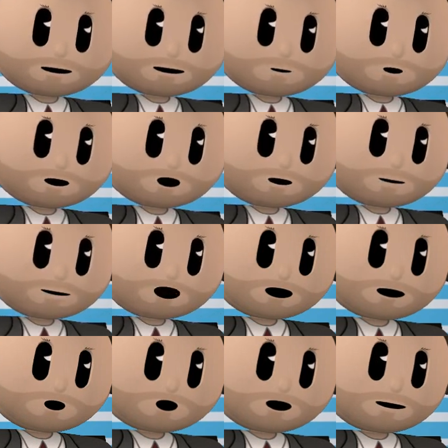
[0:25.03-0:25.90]
to produce
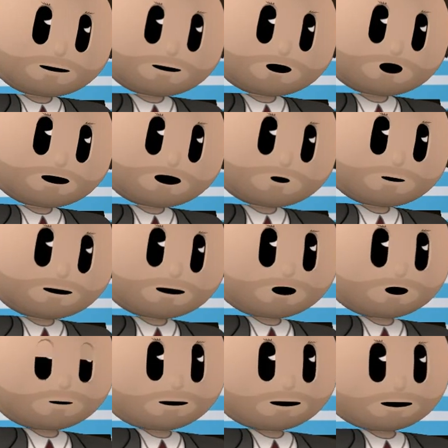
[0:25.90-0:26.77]
my unique and
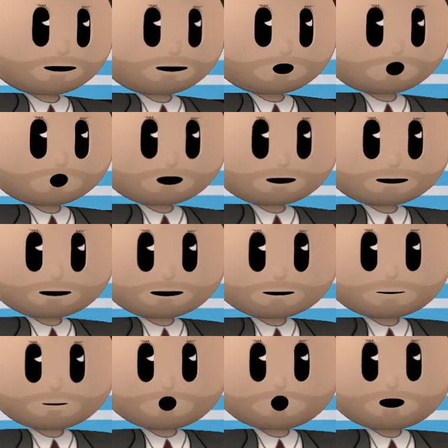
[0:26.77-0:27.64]
original video with
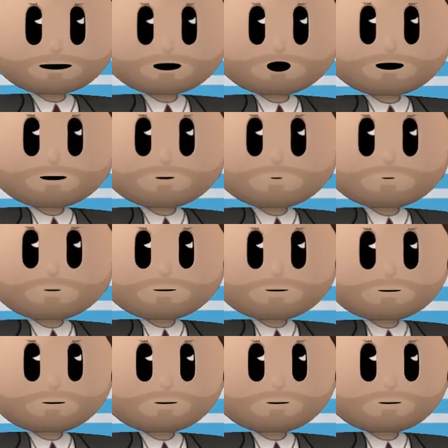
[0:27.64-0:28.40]
this software,